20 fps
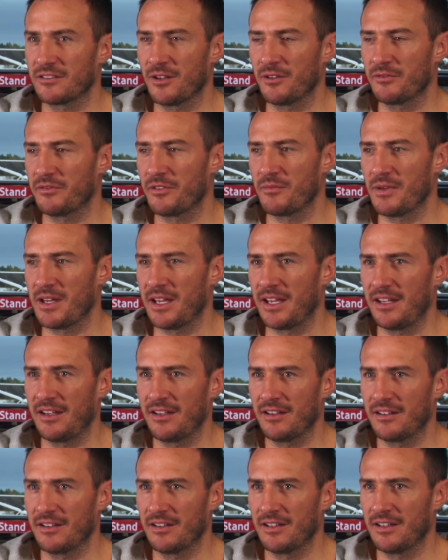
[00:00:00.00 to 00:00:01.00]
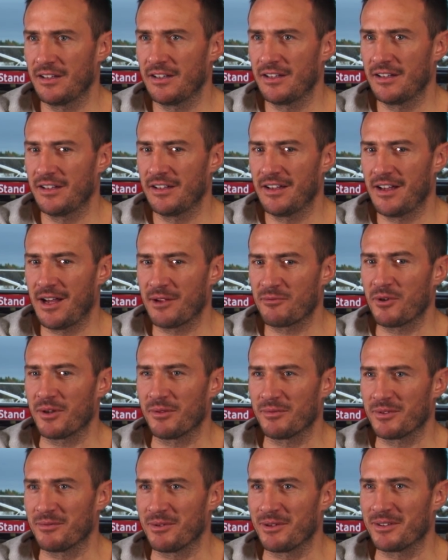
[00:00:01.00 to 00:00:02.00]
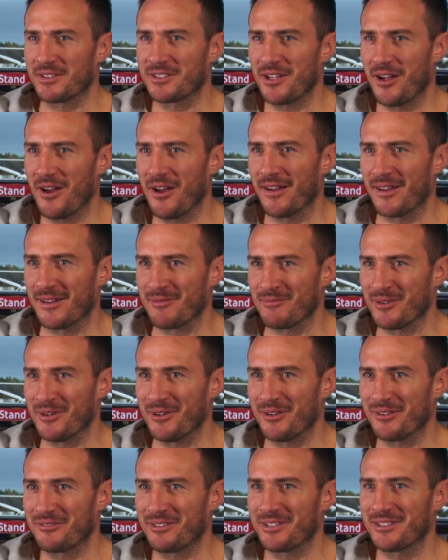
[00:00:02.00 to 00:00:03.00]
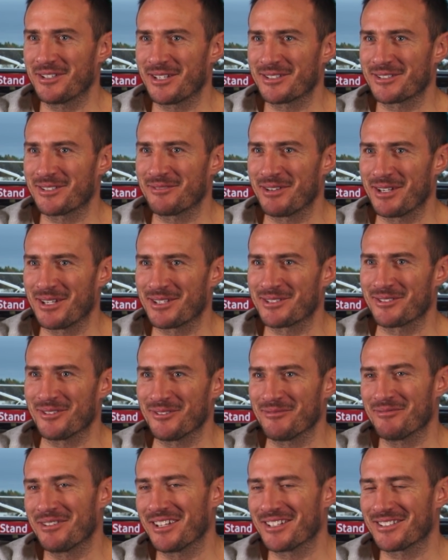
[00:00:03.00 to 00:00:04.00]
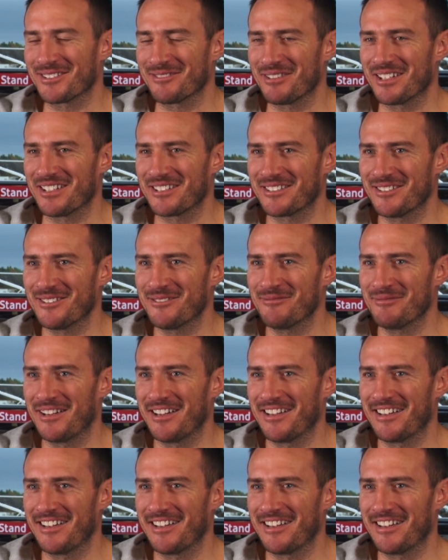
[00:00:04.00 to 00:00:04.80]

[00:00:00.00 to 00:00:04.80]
So for me, I'd want him to be starting, but if he has to be a sub, he has to be a sub.